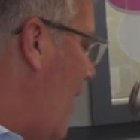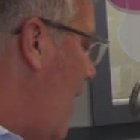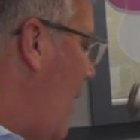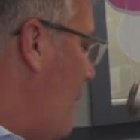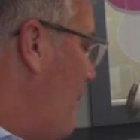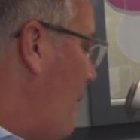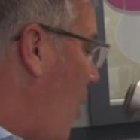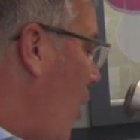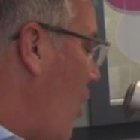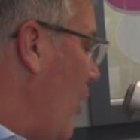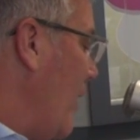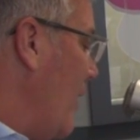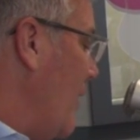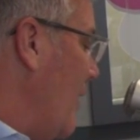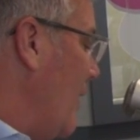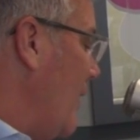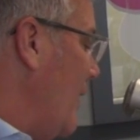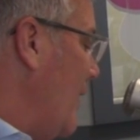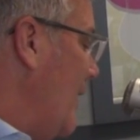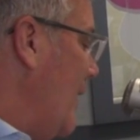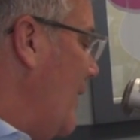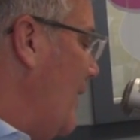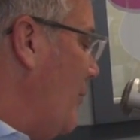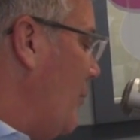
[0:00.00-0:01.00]
Marty the
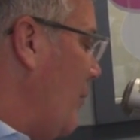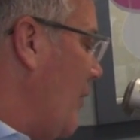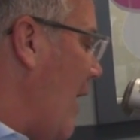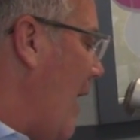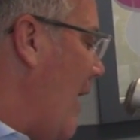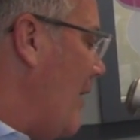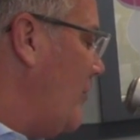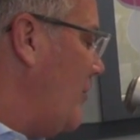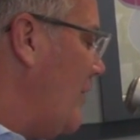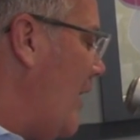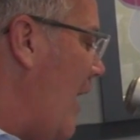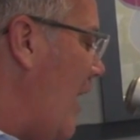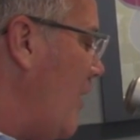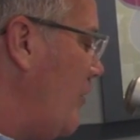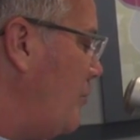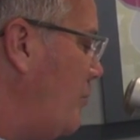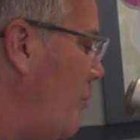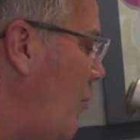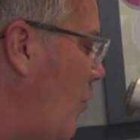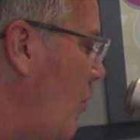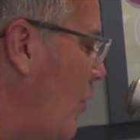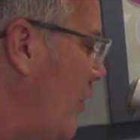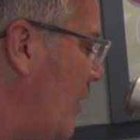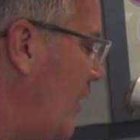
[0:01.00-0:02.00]
lead with Ozzy
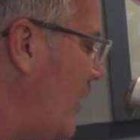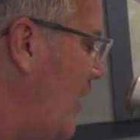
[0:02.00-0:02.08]
Osbourne and